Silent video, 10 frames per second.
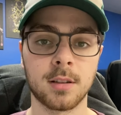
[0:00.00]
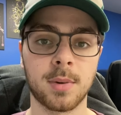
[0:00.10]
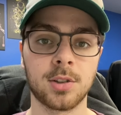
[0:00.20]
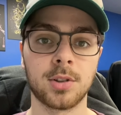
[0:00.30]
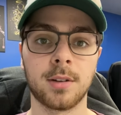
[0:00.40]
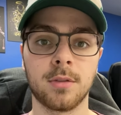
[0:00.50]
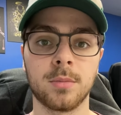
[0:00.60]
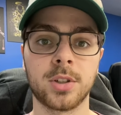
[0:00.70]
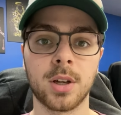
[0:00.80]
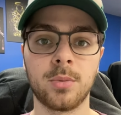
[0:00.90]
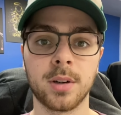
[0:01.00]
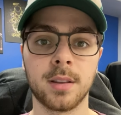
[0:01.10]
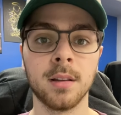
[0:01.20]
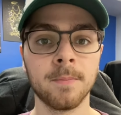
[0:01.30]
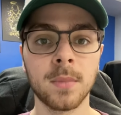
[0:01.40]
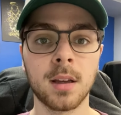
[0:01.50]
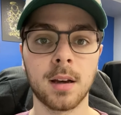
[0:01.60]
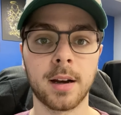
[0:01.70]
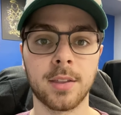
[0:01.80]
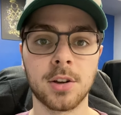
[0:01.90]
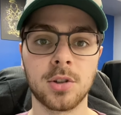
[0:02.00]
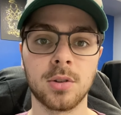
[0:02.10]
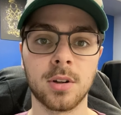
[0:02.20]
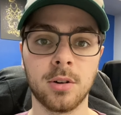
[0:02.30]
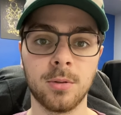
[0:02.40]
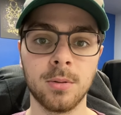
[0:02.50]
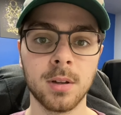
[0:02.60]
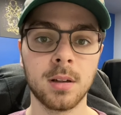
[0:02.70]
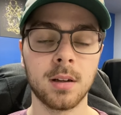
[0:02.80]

especially from someone that you know,